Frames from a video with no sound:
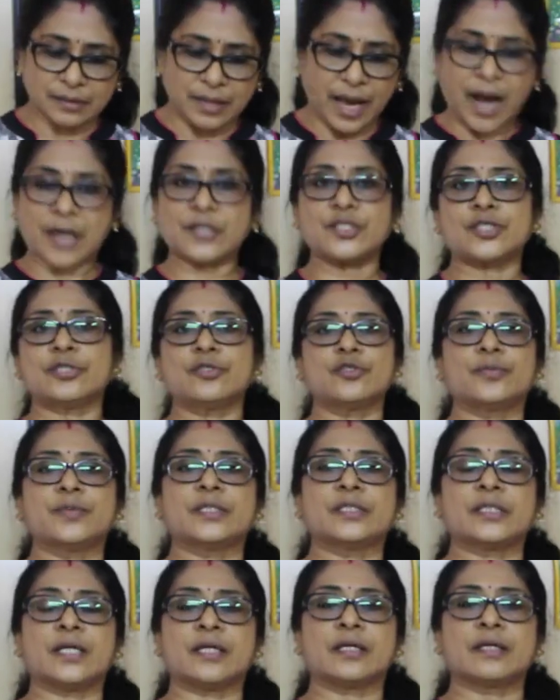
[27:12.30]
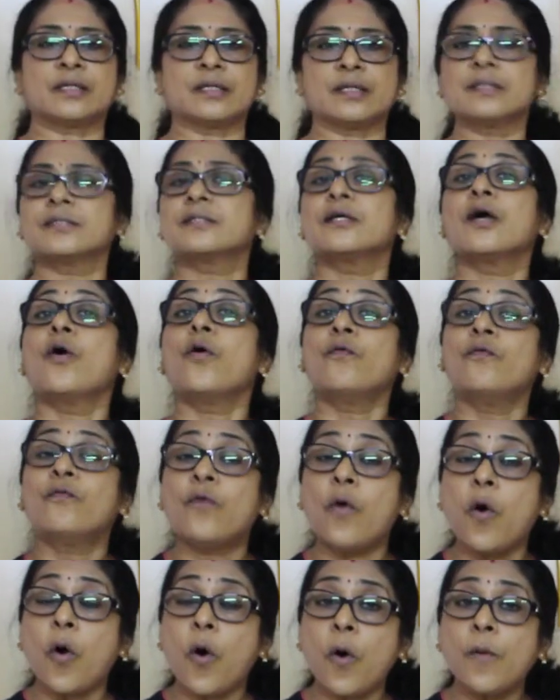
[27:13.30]
action to be taken is
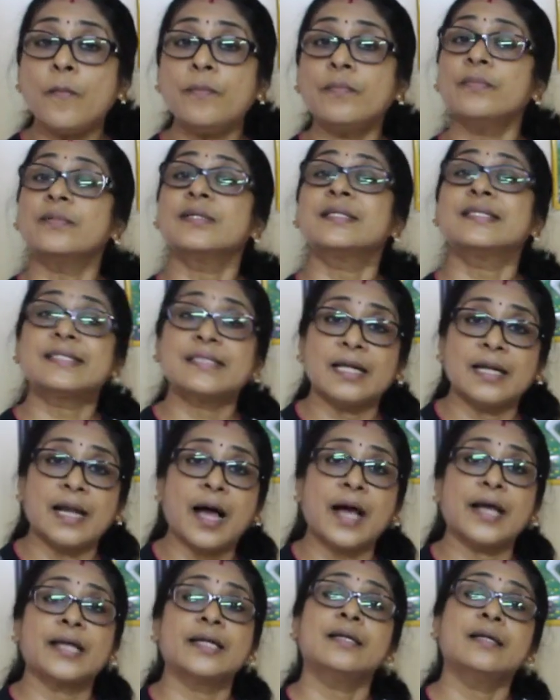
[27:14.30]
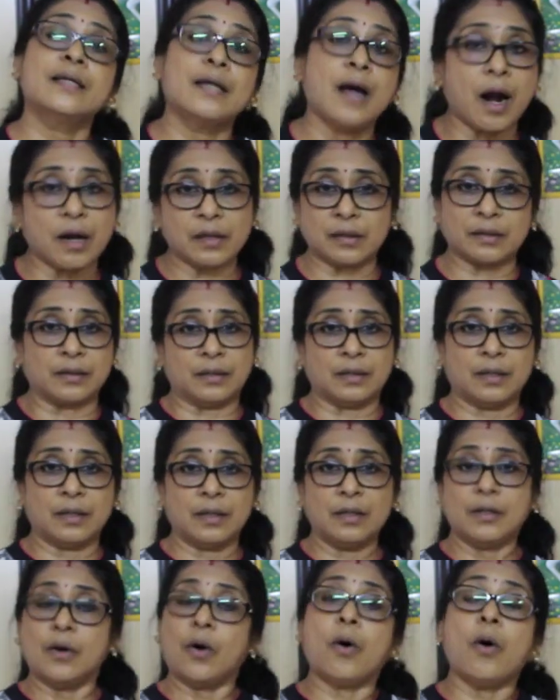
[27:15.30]
warm saline gargle.
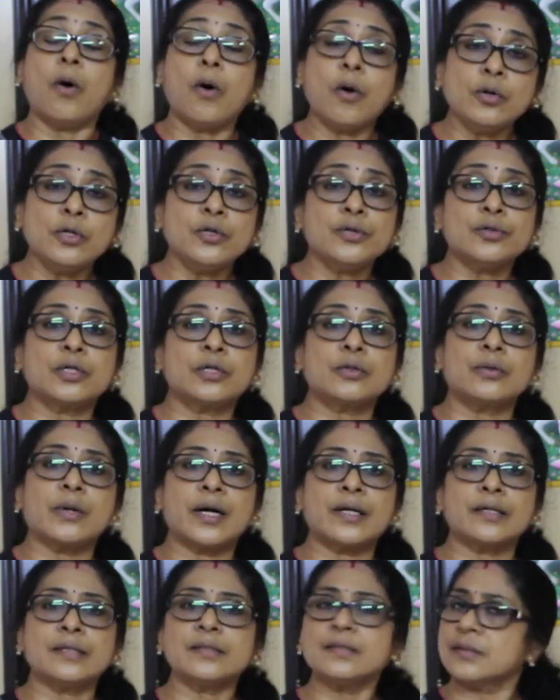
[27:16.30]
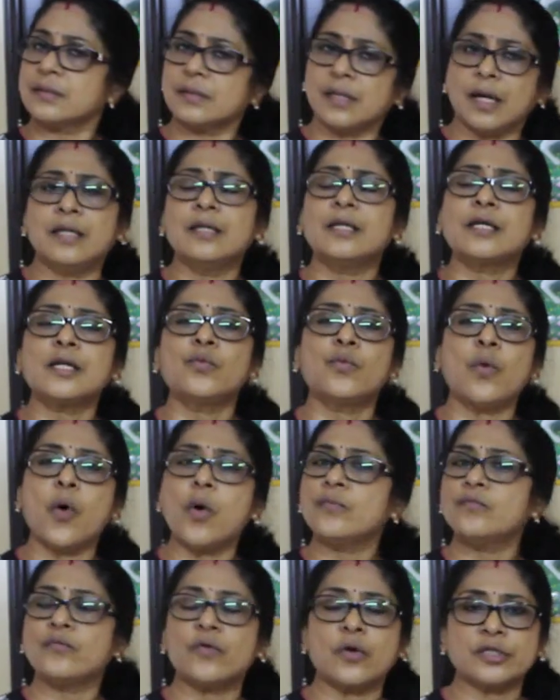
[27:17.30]
All you require is a little
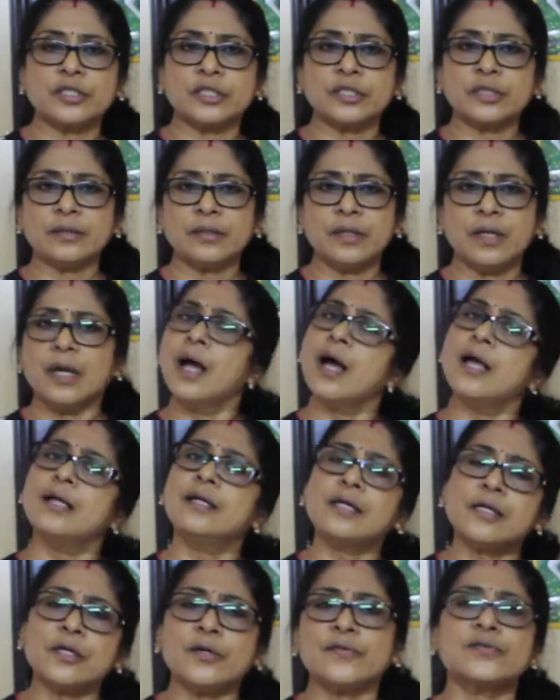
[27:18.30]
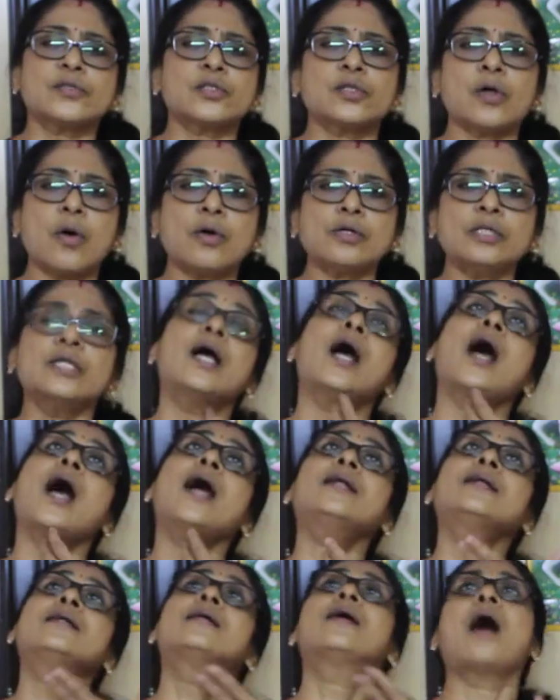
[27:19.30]
warm water, a little of salt,
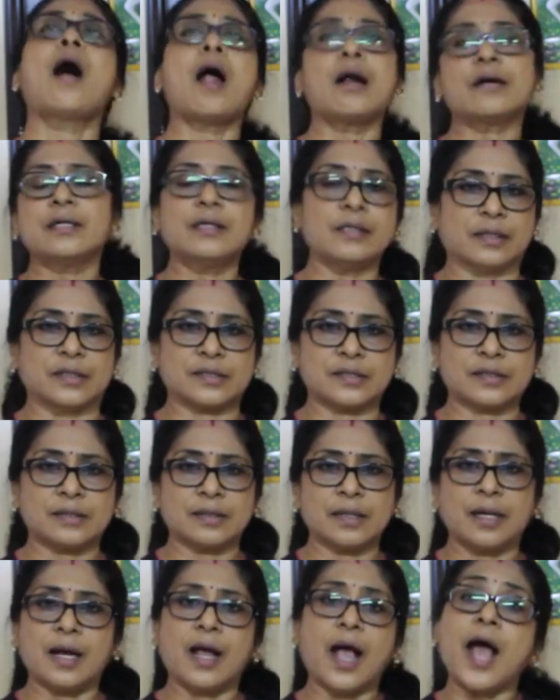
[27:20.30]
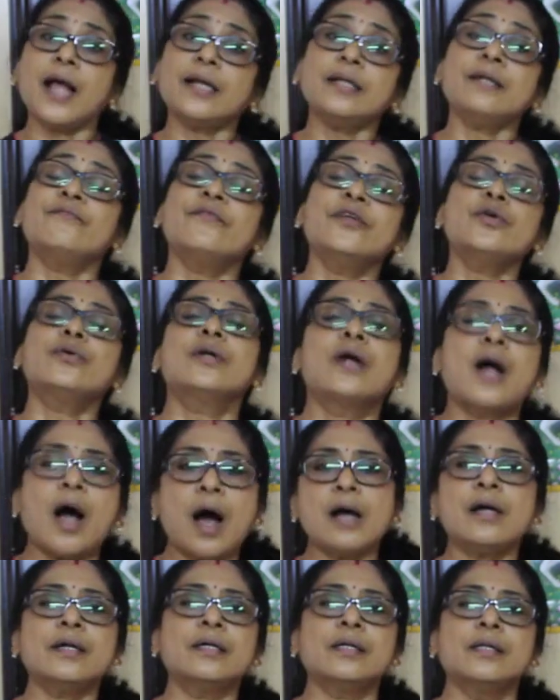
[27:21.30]
and gargle it. And when you
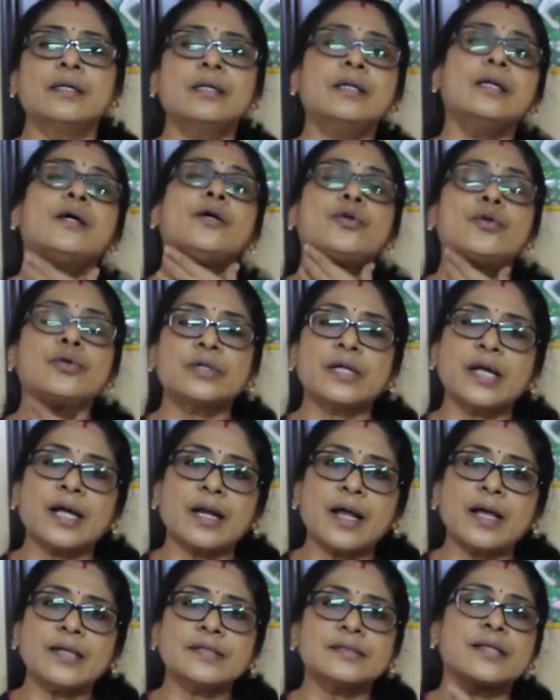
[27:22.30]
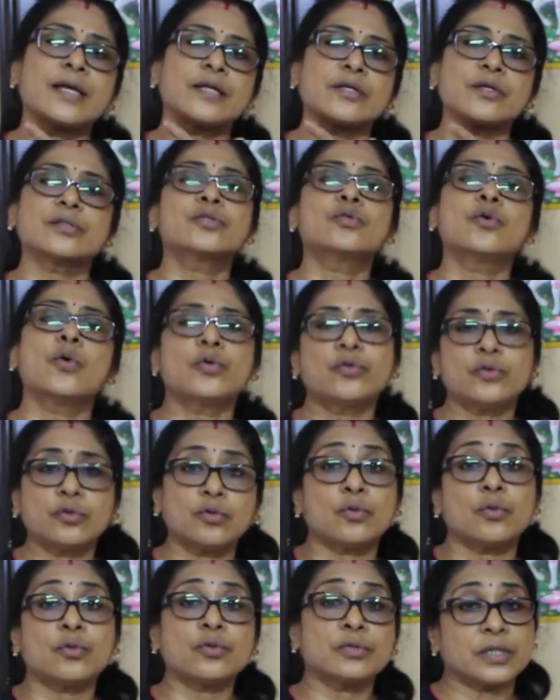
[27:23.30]
gargle, you realize that your sore
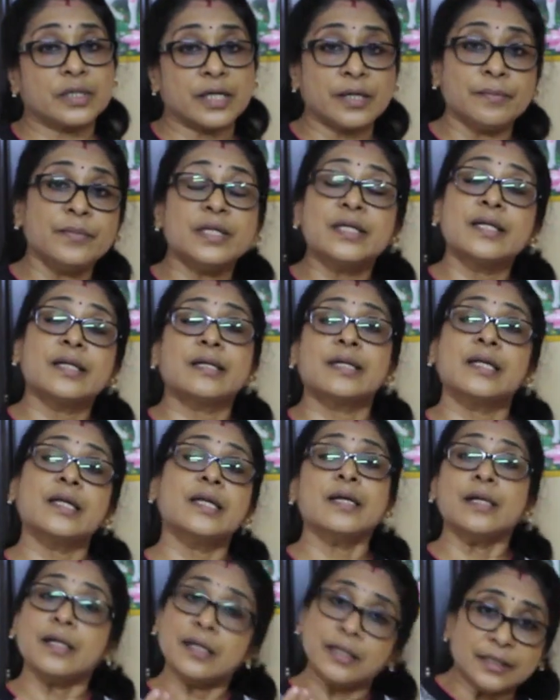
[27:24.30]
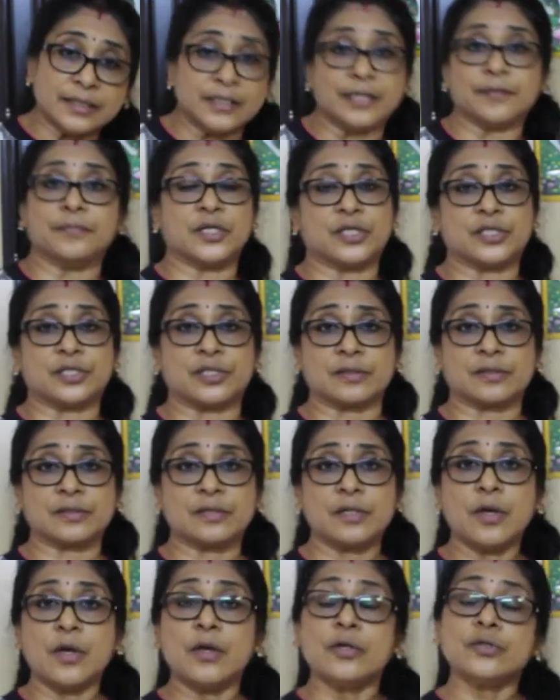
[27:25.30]
throat immediately
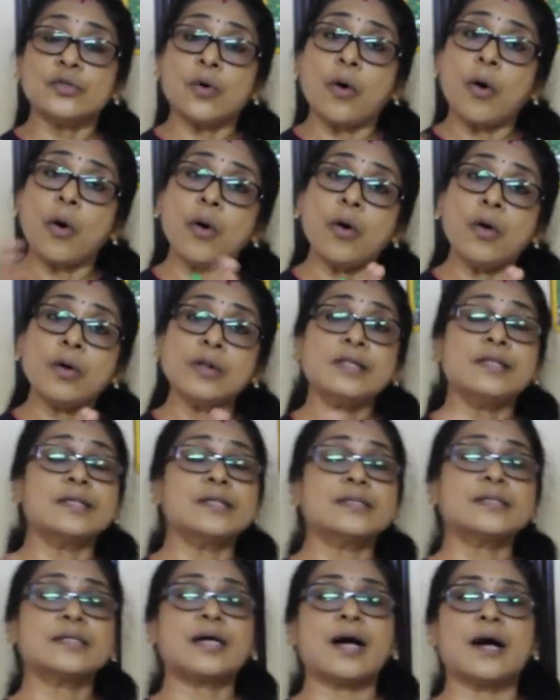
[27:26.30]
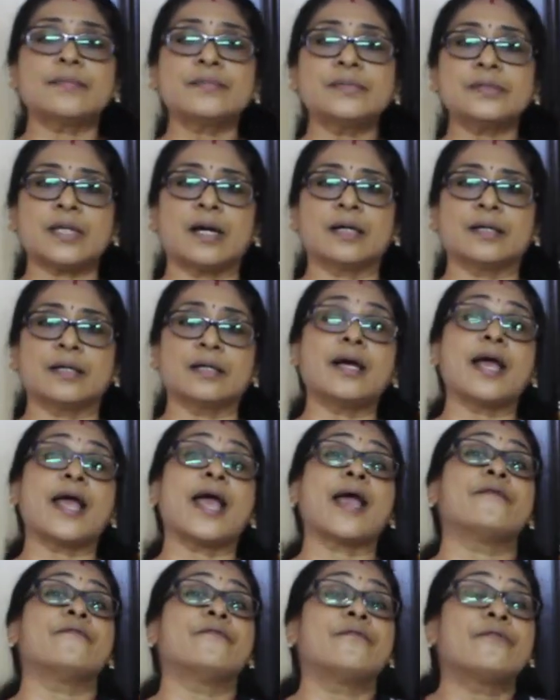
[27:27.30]
diminishes. So all this comes under
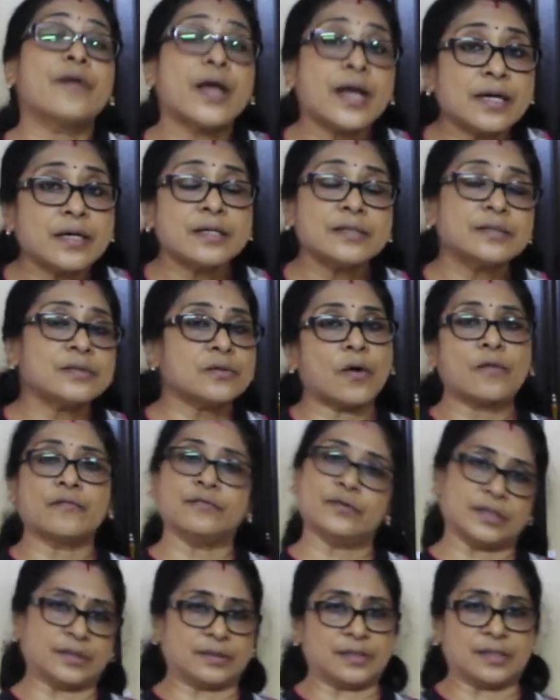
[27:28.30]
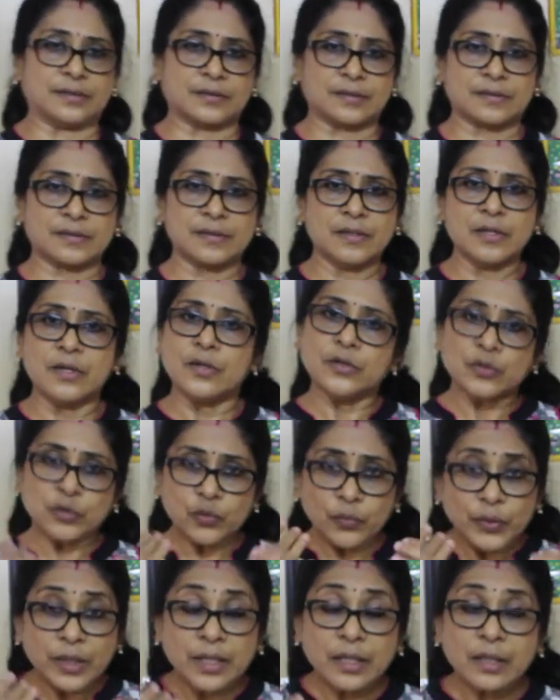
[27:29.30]
awareness of diseases.
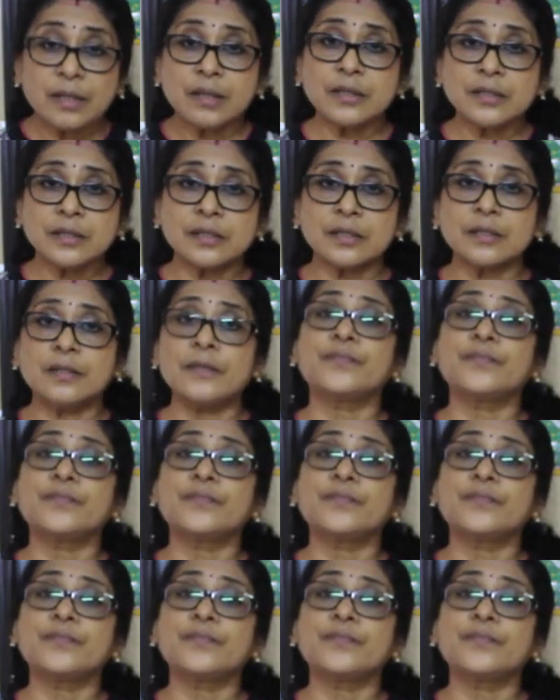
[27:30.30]
So we learned